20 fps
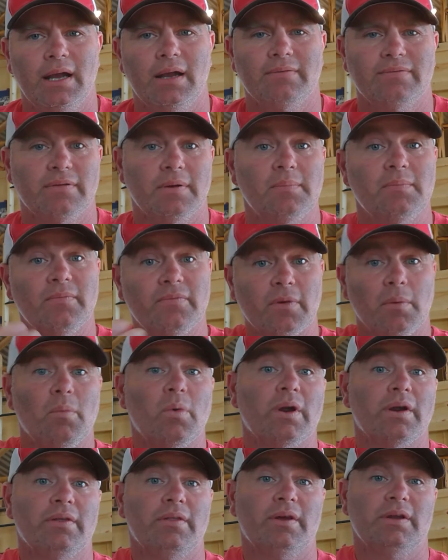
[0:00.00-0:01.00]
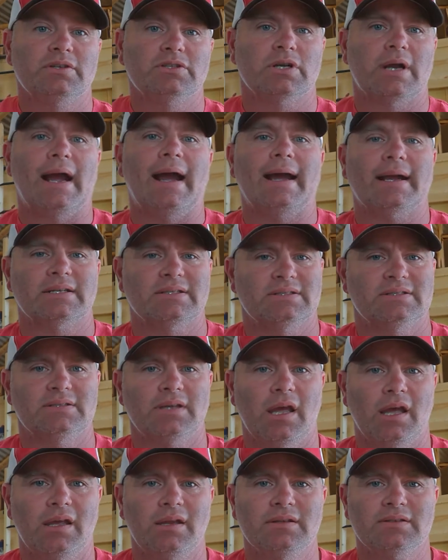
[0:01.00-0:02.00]
from where the track's
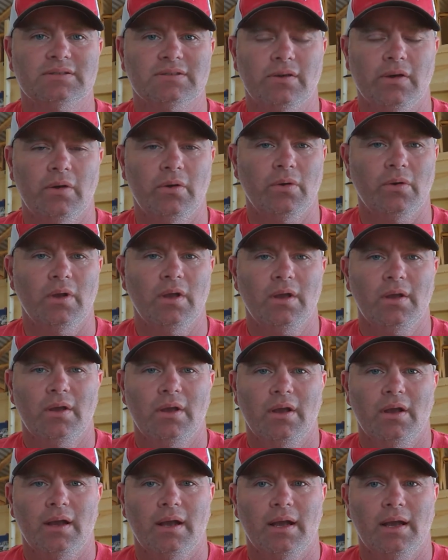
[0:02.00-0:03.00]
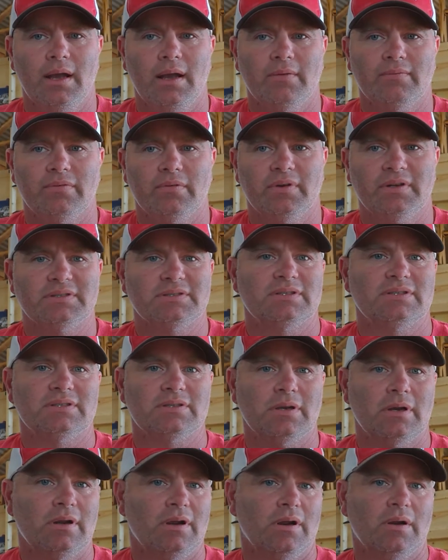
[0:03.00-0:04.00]
set. So, for instance,
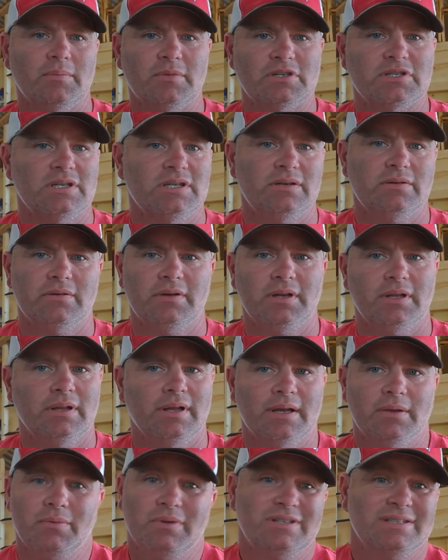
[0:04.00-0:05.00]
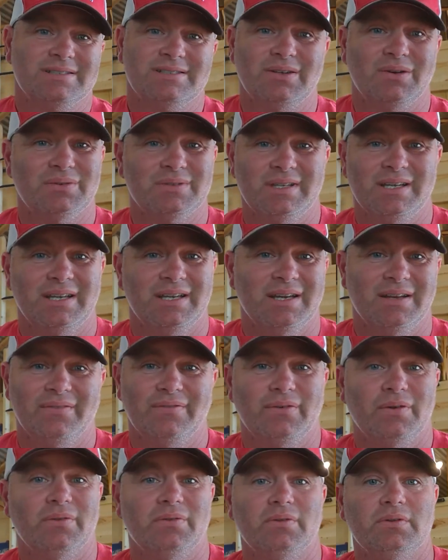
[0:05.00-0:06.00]
our machinery, like, we just don't dig any
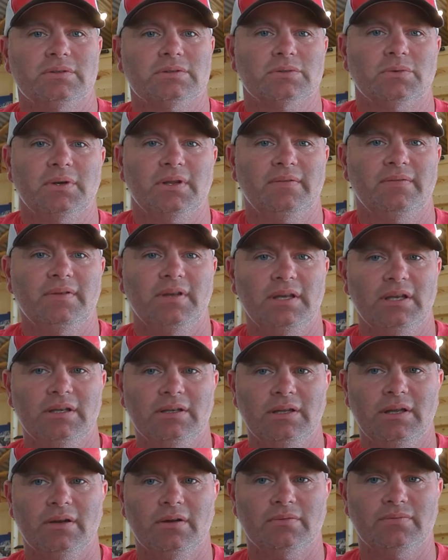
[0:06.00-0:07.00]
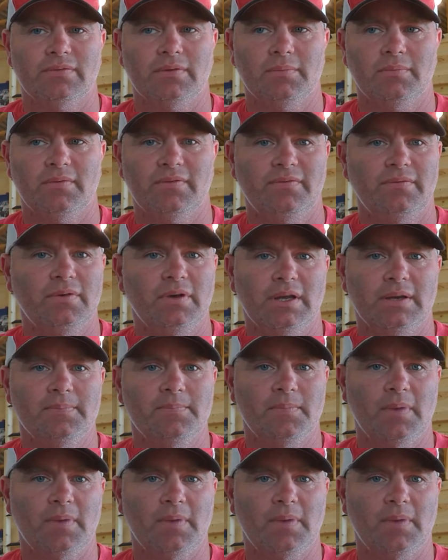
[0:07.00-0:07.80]
further than 20 feet, from the foot.